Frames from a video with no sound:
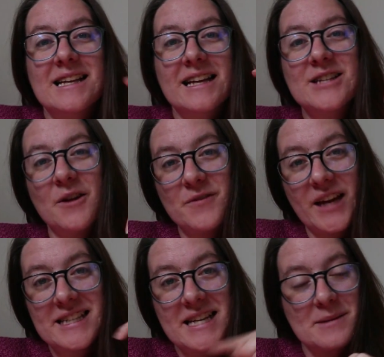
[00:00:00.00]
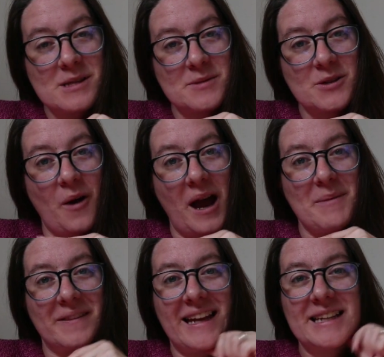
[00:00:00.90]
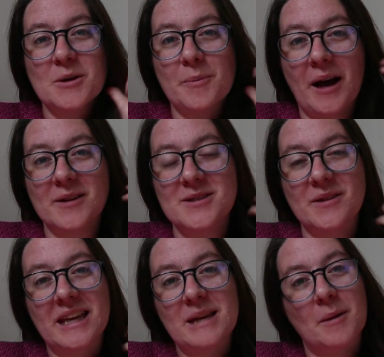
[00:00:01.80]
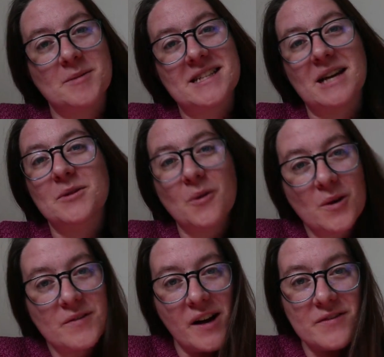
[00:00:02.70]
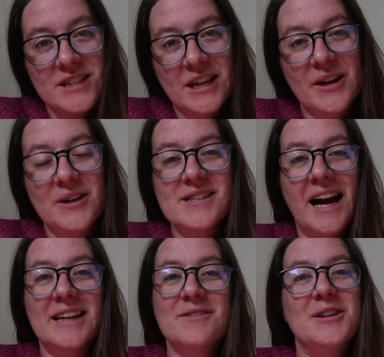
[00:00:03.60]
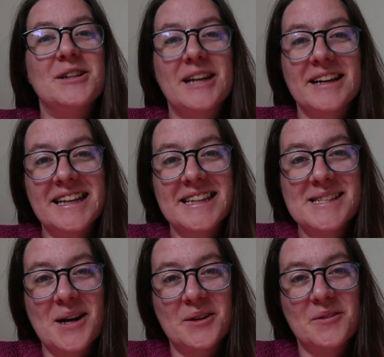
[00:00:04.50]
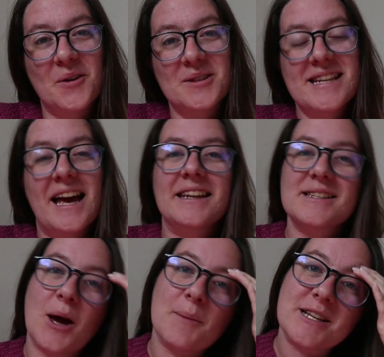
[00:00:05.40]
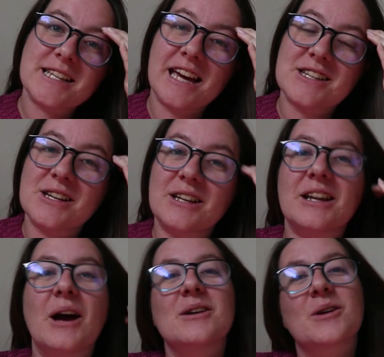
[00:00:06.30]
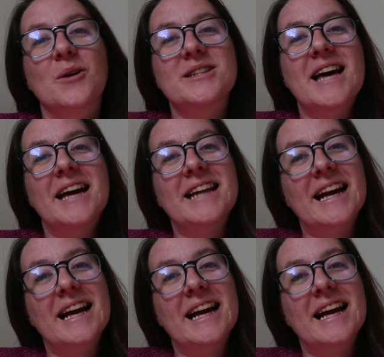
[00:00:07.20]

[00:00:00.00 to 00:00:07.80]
Don't forget to hit subscribe and that little bell so you can keep up to date with all of our videos and if you like this kind of content, this home education content,